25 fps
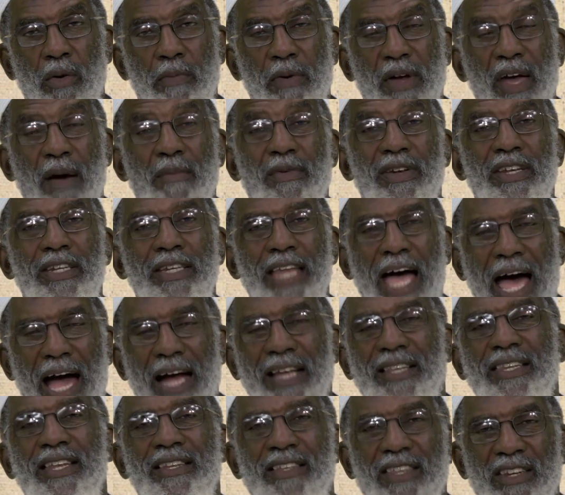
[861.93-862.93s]
So we become
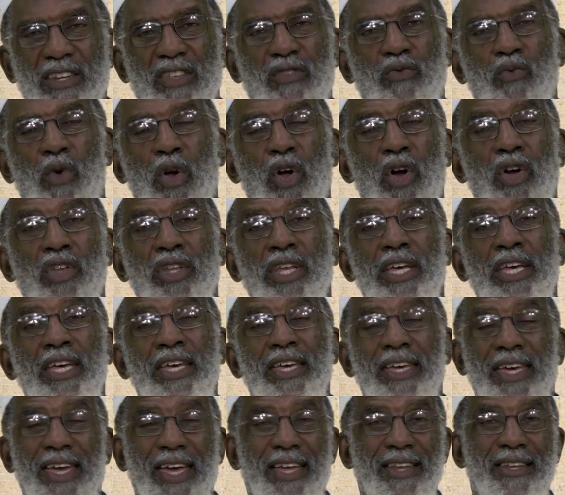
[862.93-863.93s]
locked into this
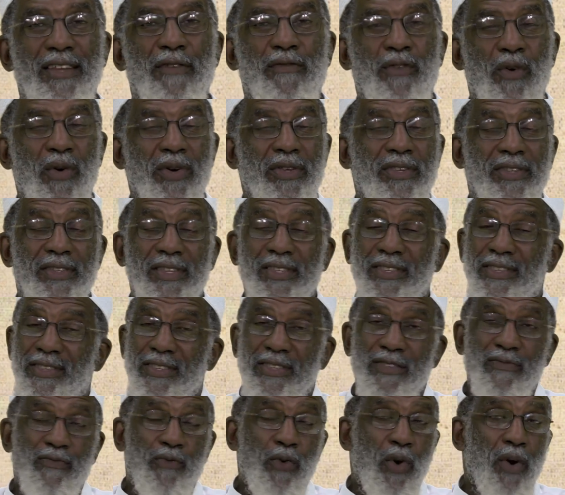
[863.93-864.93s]
world. And of course,
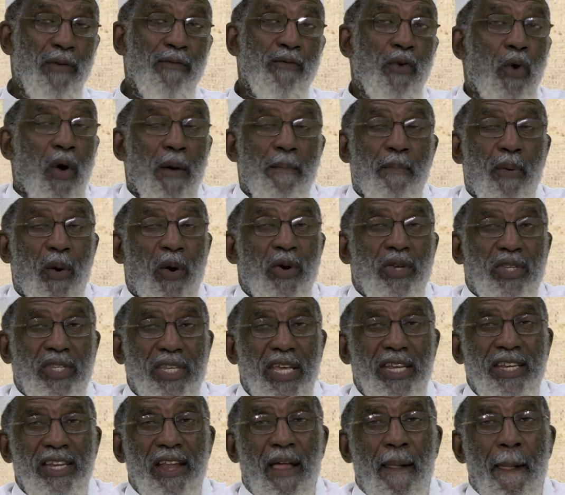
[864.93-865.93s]
this is for a
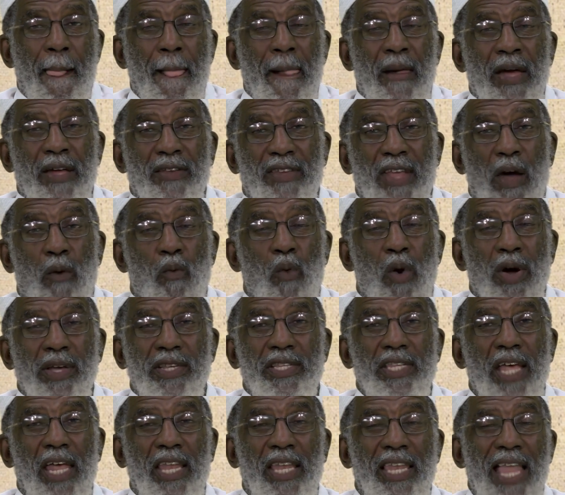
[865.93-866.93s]
person that
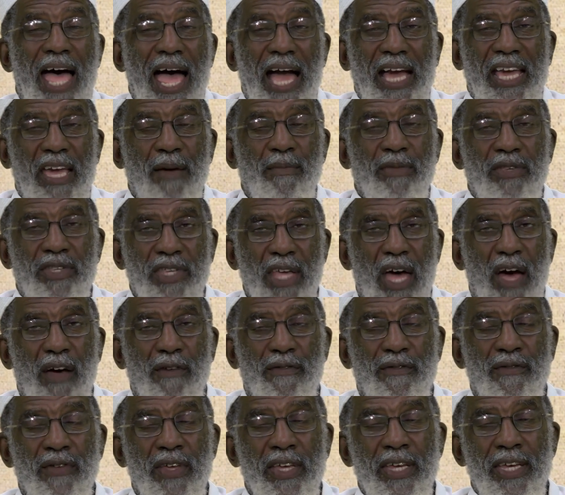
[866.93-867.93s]
wants to lock
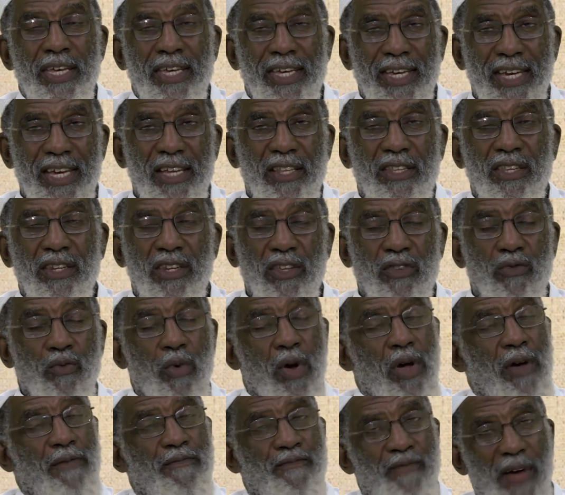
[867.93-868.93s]
himself into
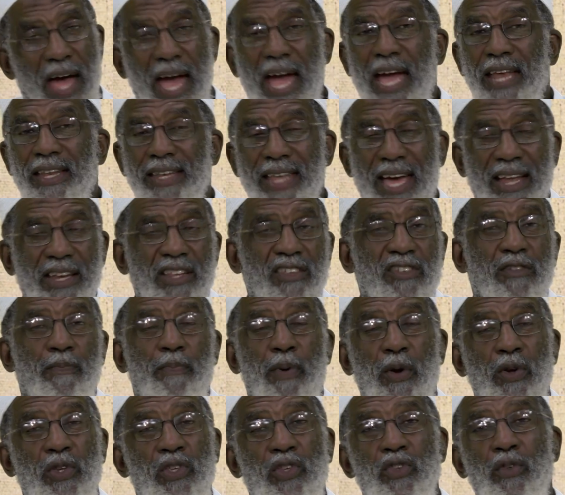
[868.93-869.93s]
this world, fine,
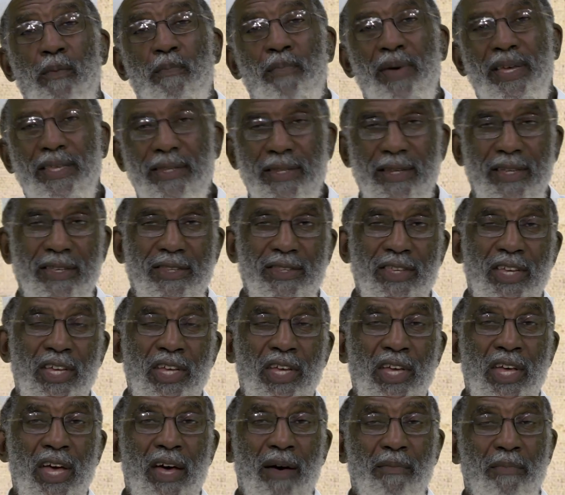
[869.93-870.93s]
that is personal
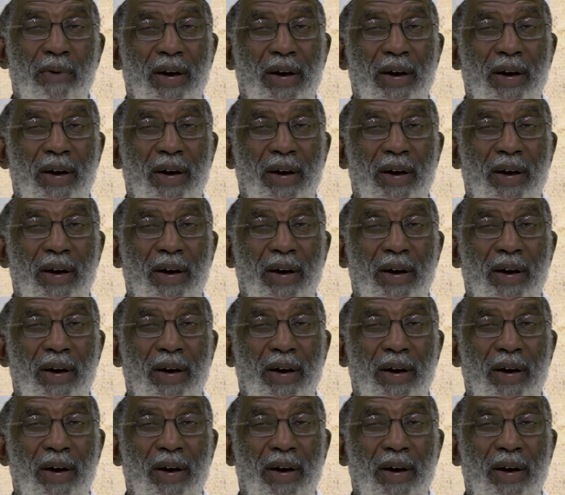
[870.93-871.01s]
business.